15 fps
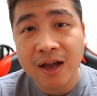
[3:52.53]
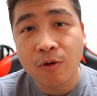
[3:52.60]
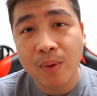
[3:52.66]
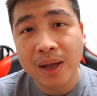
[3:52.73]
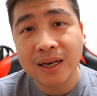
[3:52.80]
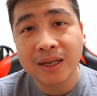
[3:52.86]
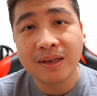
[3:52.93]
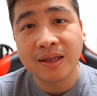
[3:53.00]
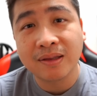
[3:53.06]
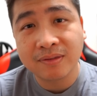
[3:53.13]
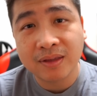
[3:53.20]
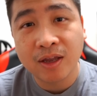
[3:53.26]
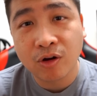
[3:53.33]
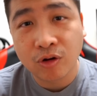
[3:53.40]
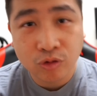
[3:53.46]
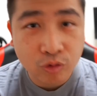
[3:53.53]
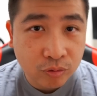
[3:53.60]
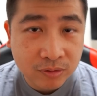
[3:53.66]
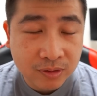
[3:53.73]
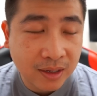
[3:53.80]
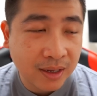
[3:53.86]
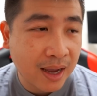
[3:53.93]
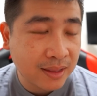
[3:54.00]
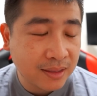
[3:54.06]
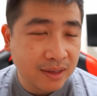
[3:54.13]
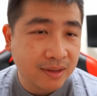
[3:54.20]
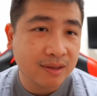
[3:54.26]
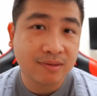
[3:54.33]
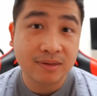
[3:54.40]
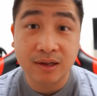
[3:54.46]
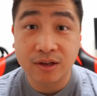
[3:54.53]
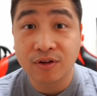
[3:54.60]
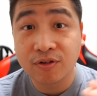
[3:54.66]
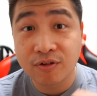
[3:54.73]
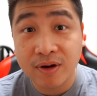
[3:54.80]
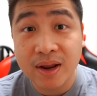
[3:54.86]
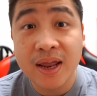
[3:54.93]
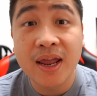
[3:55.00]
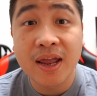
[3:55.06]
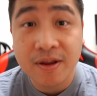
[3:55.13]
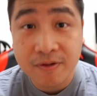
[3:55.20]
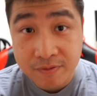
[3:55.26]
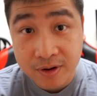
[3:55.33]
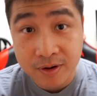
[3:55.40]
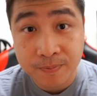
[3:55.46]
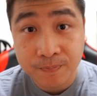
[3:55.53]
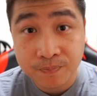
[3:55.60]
out whether they stay or don't stay? I think that's the grey area.